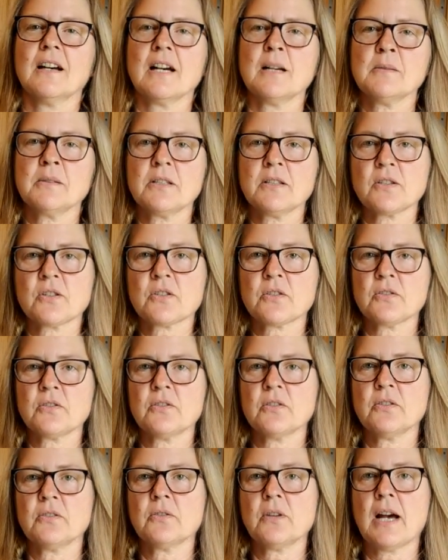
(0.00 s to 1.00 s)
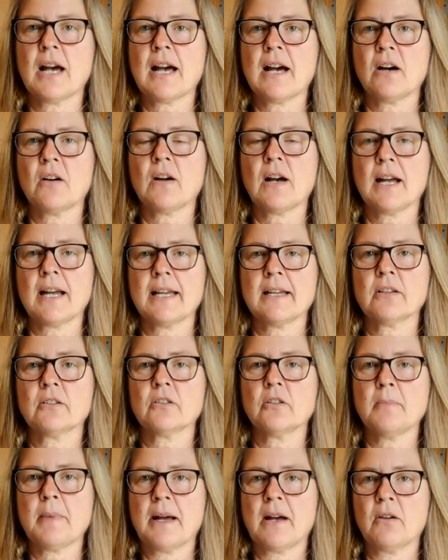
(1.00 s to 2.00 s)
I'm going to show you how I
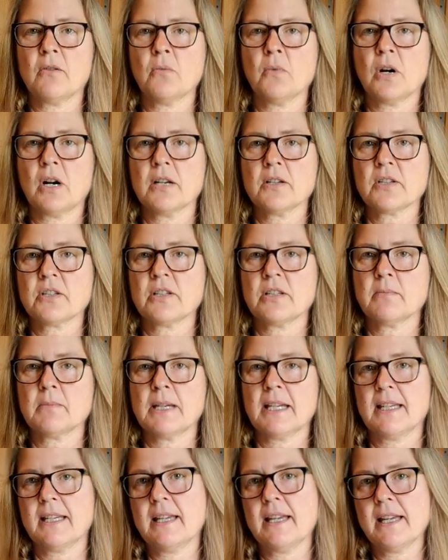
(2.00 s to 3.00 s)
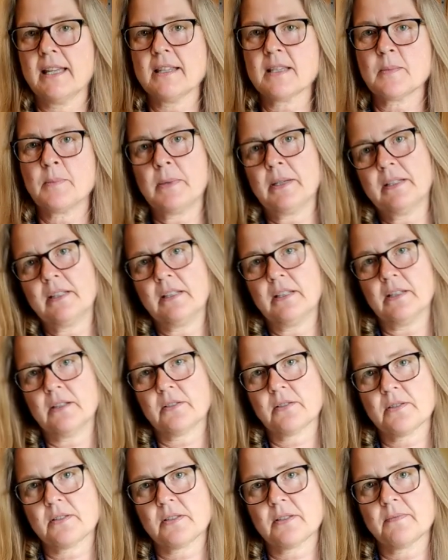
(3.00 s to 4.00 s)
go about washing my handspun
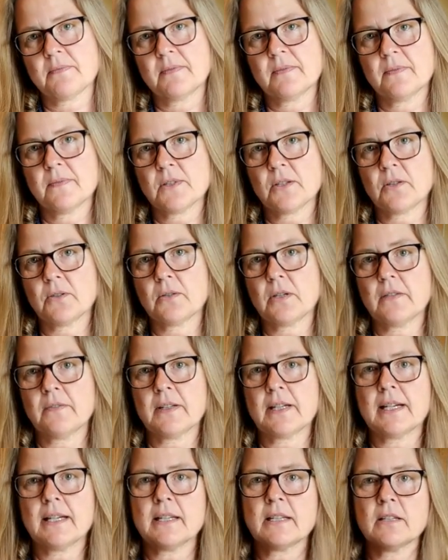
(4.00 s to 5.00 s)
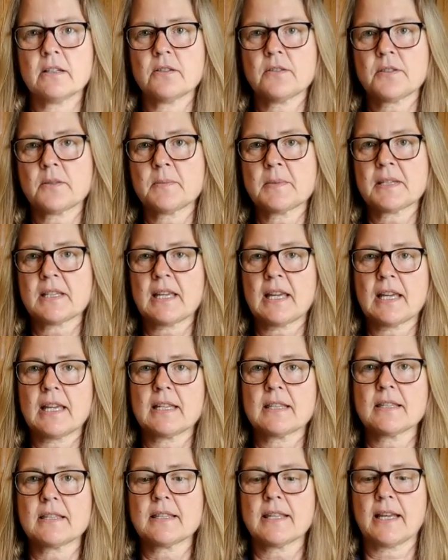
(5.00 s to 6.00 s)
yarns. So I've got here some
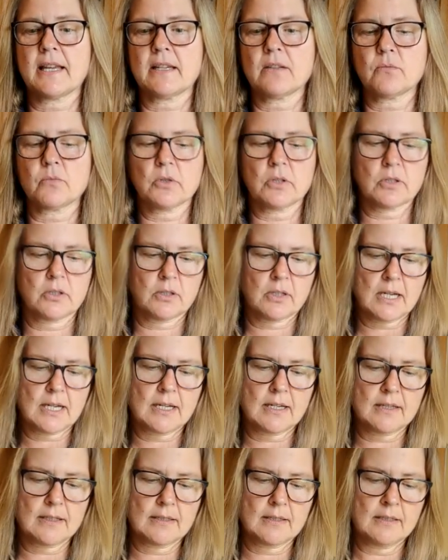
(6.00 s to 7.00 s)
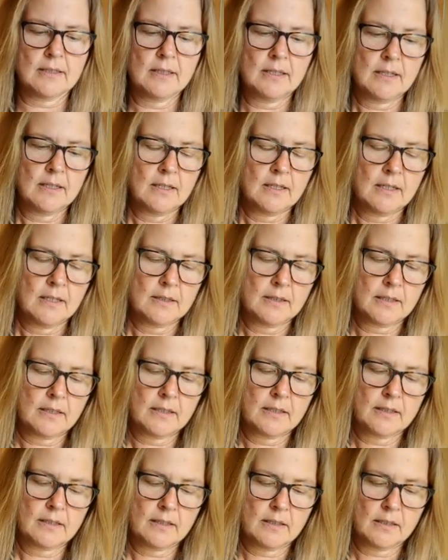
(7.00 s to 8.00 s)
skeins that were on
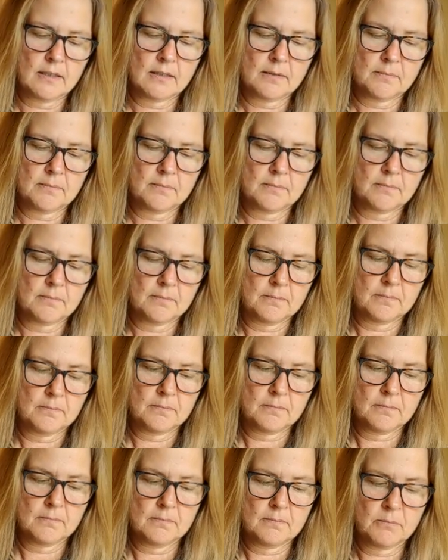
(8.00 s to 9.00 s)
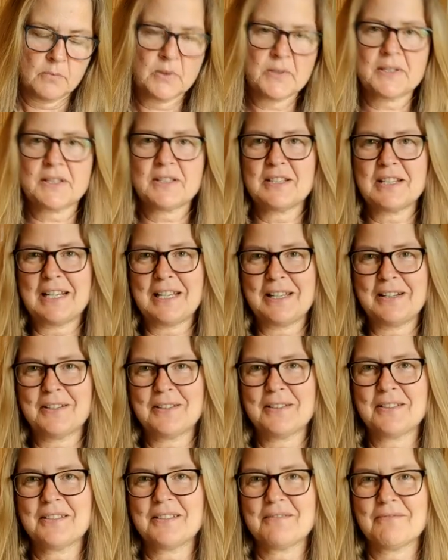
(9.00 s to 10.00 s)
the music
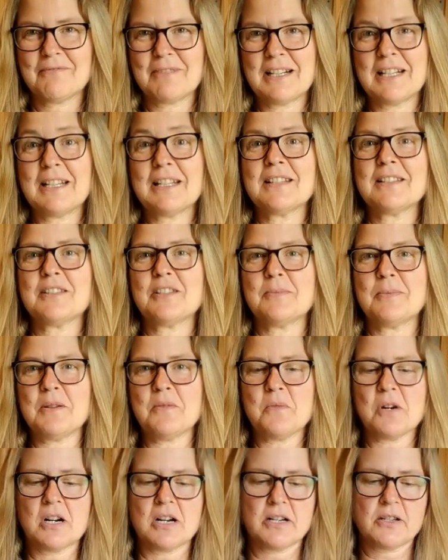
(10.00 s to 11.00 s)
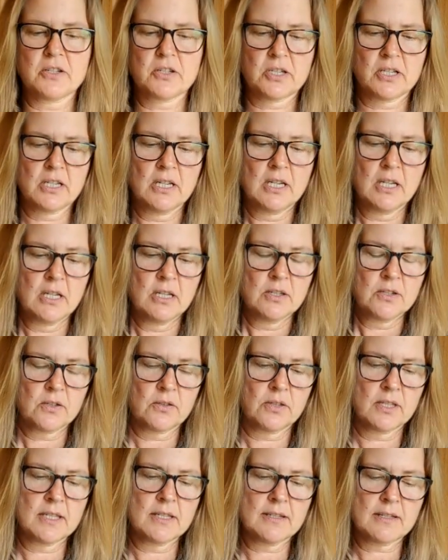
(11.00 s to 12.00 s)
stand ready to be washed. So
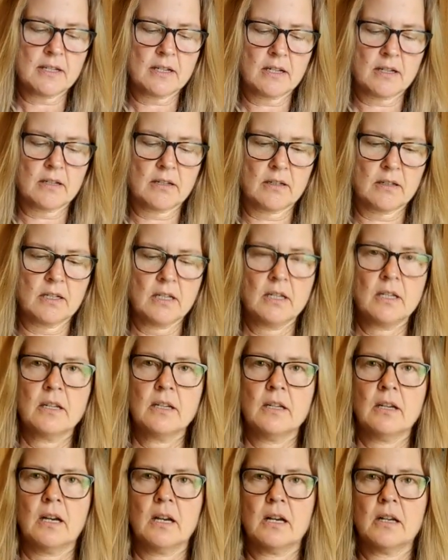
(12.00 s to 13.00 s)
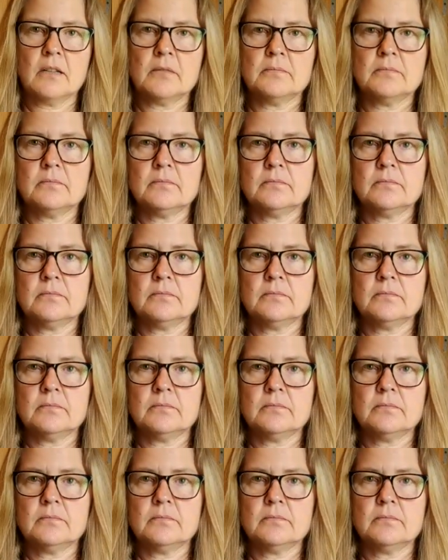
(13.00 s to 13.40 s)
these are, I